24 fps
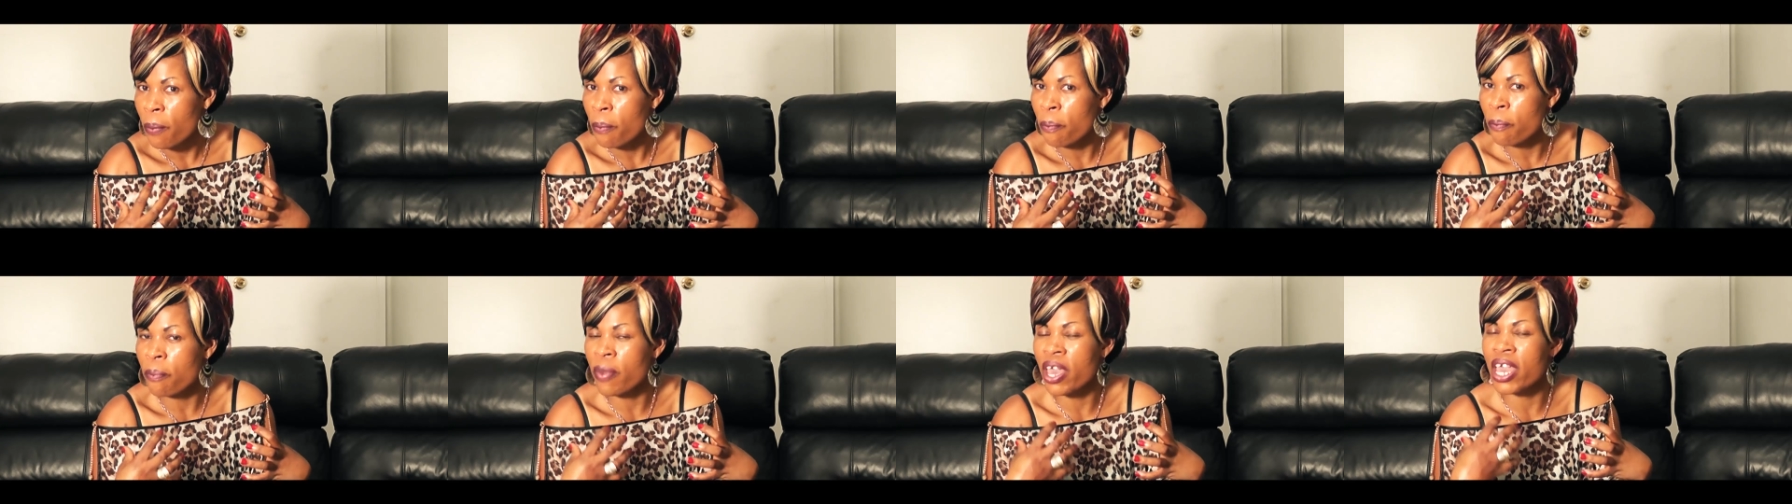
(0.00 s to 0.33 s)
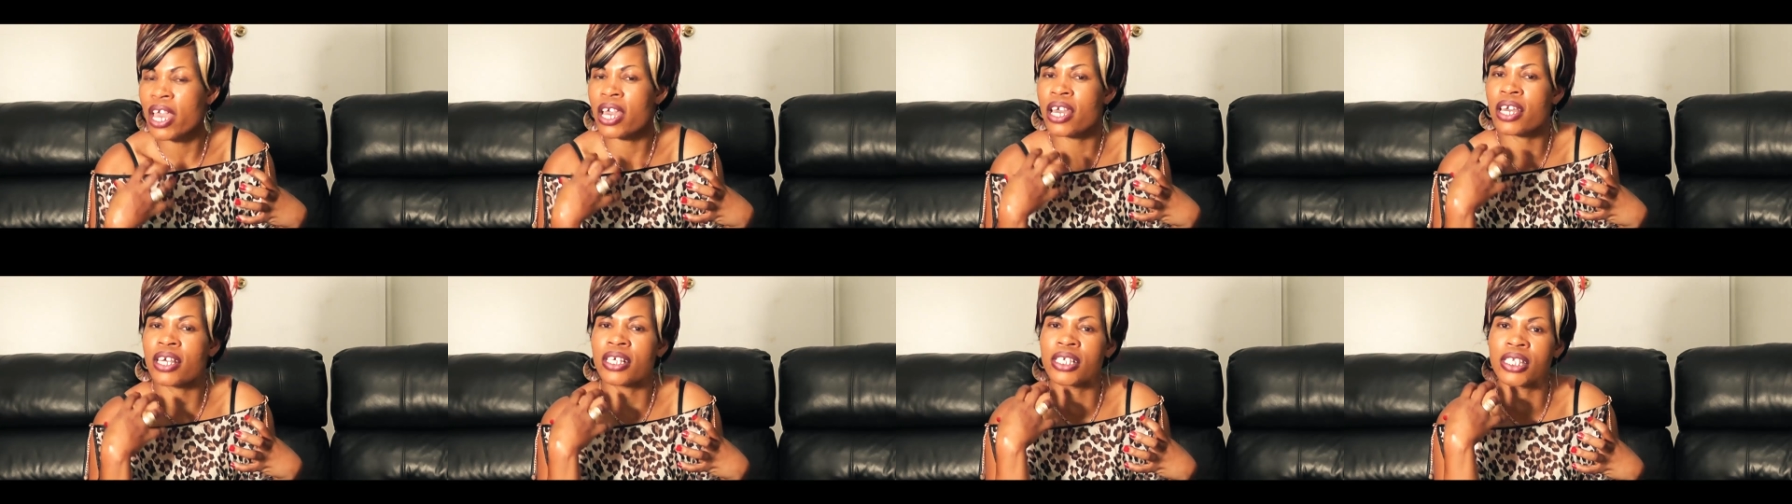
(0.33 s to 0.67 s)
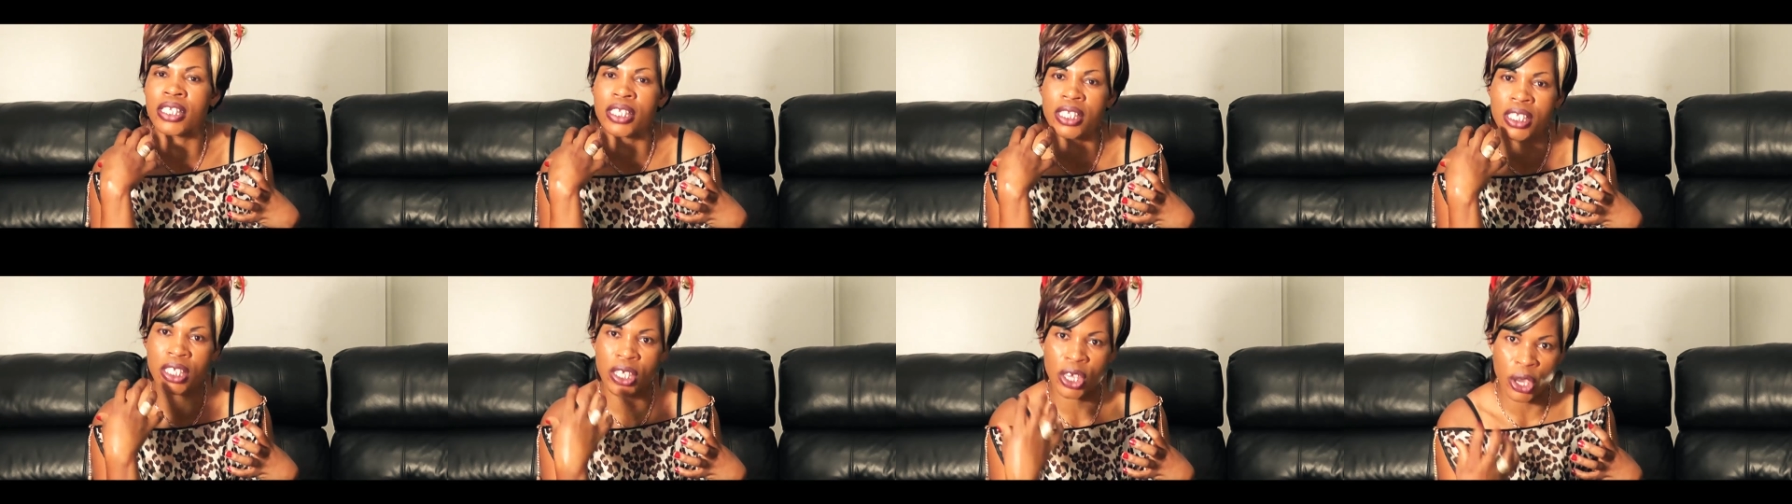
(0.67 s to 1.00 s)

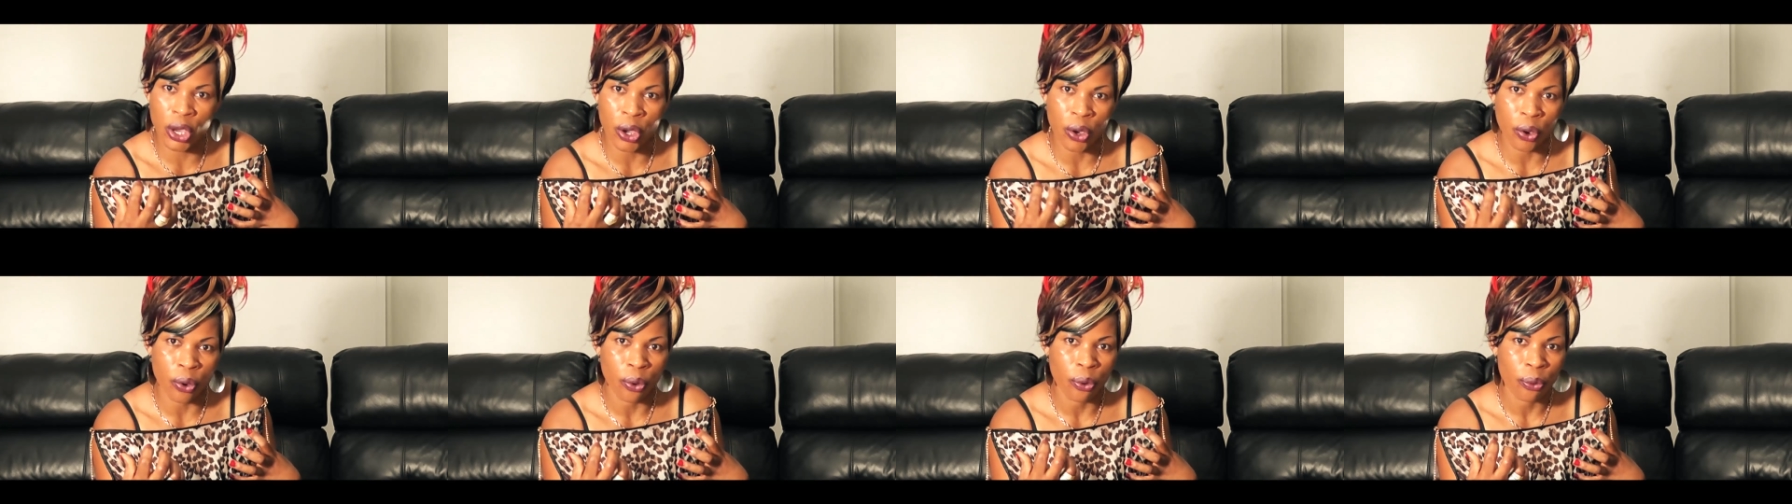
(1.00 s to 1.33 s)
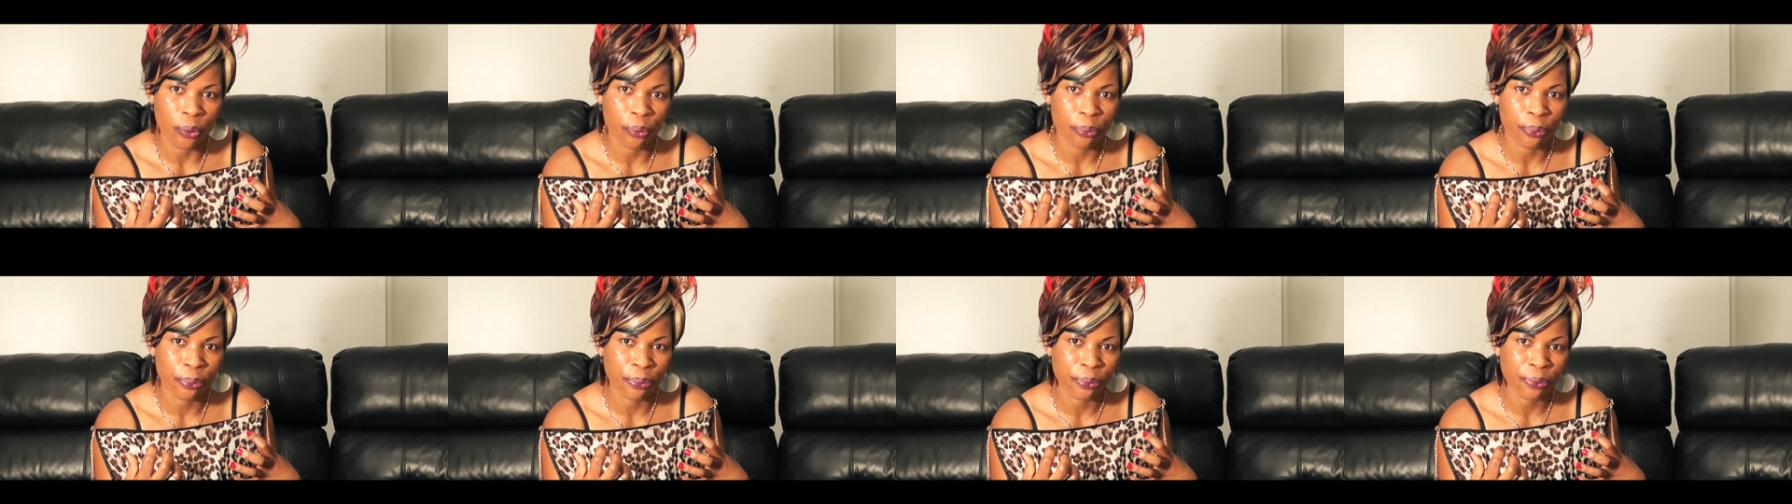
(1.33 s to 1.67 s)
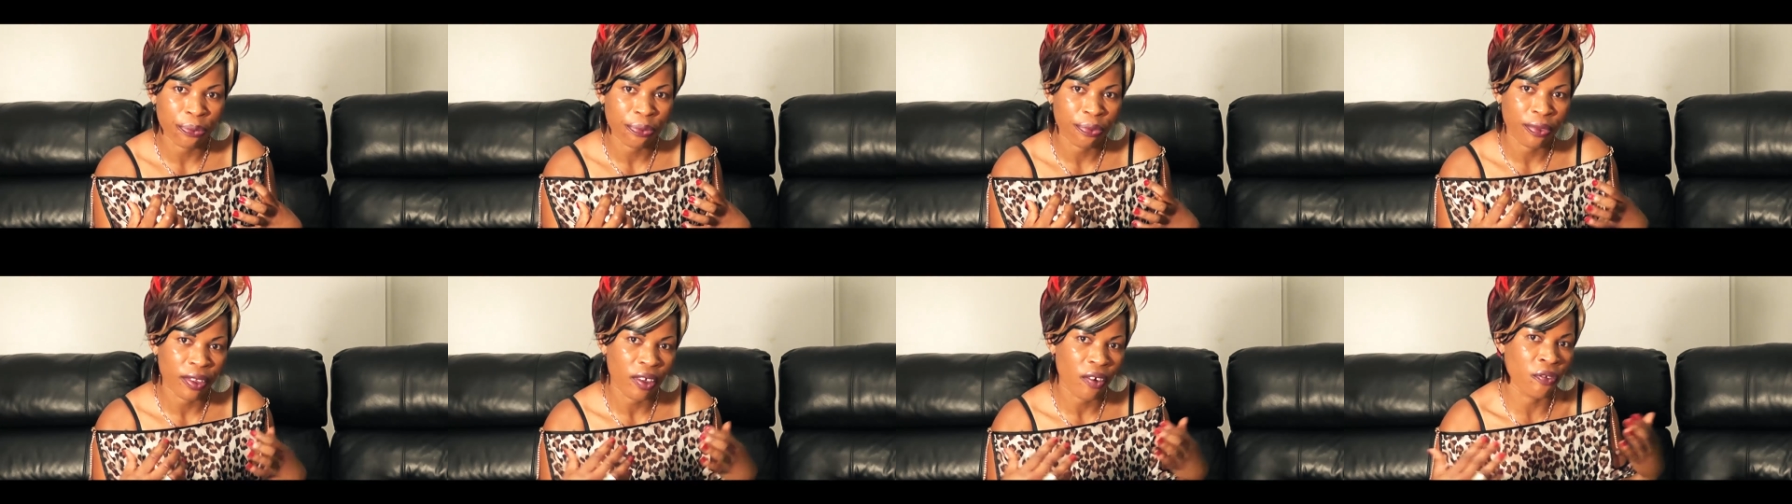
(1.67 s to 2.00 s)
makes you
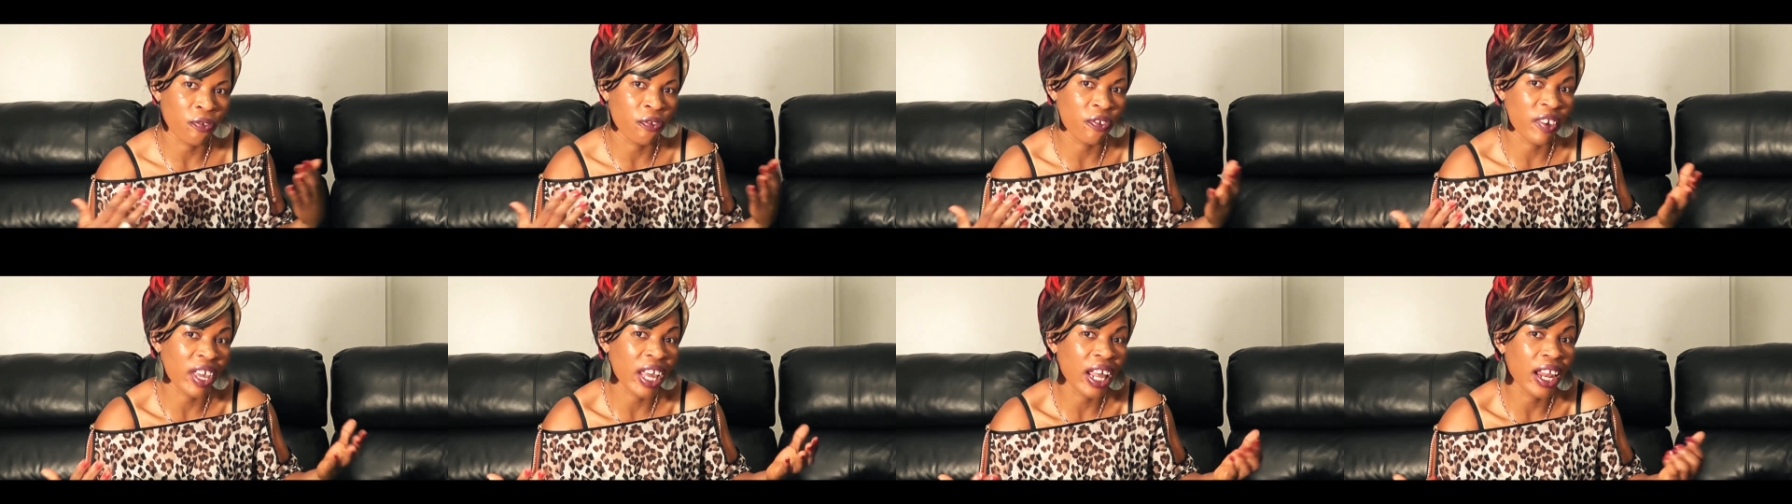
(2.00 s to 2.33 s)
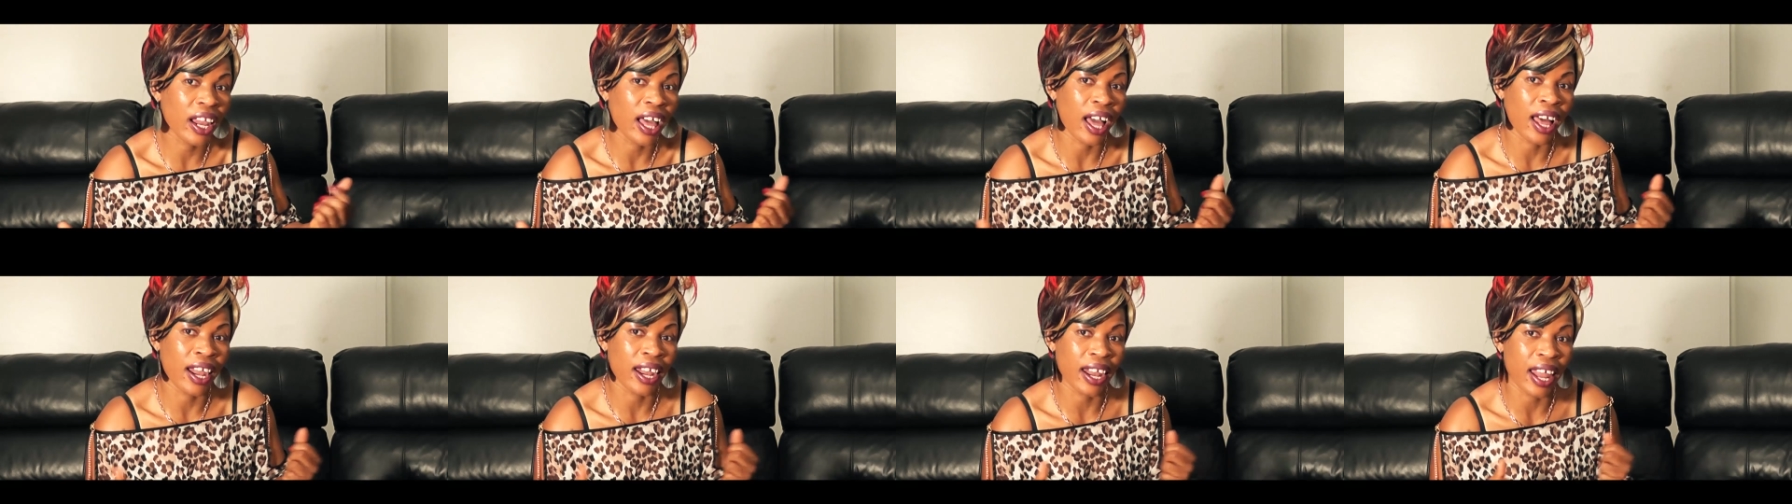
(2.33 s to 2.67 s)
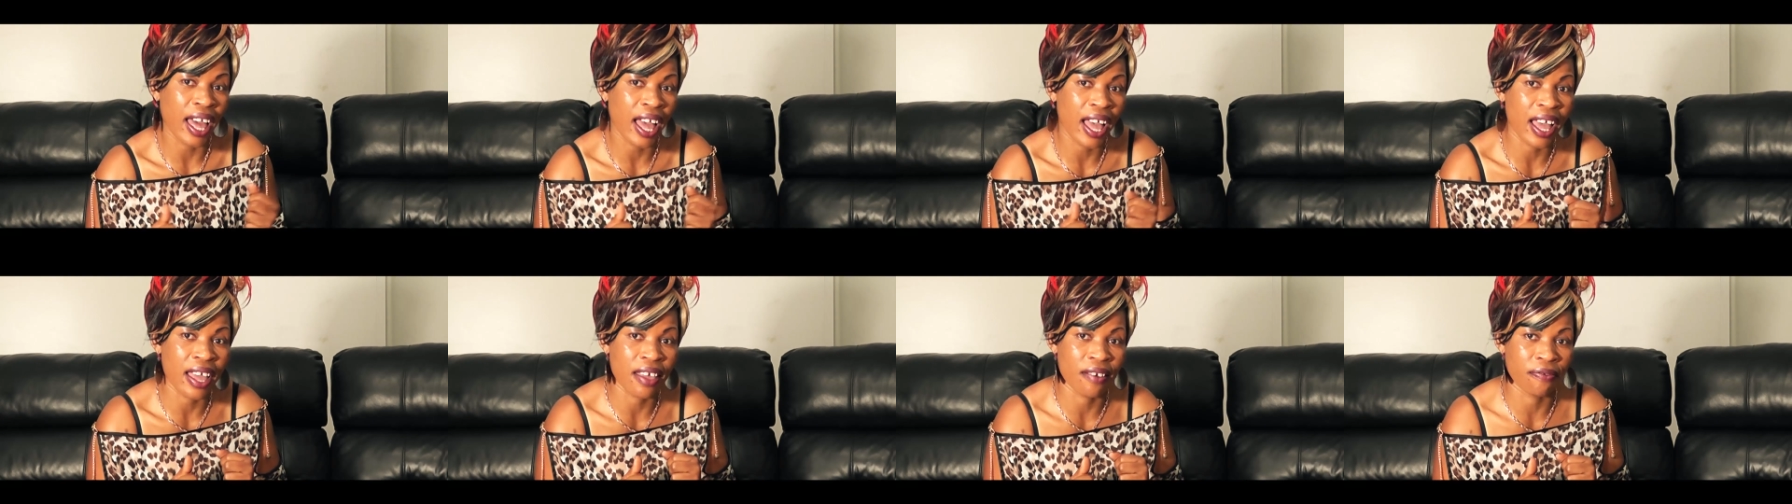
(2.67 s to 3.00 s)
feel
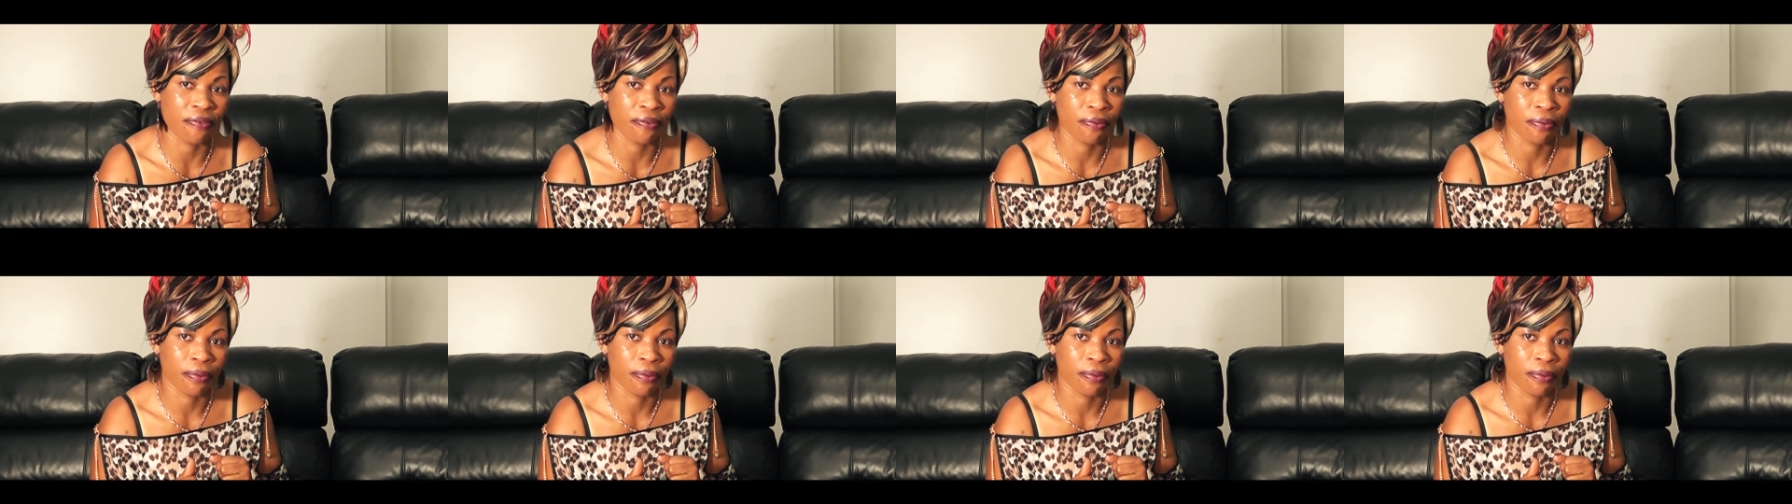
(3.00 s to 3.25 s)
alive?